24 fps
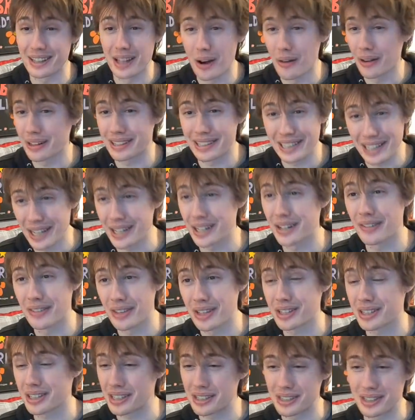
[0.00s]
though, at the end of
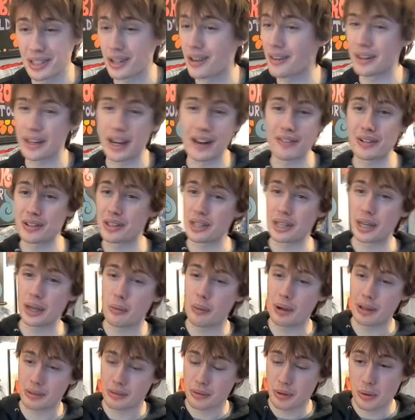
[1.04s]
this, considering everything he
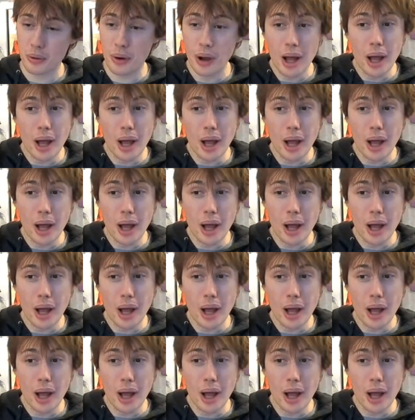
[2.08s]
went through.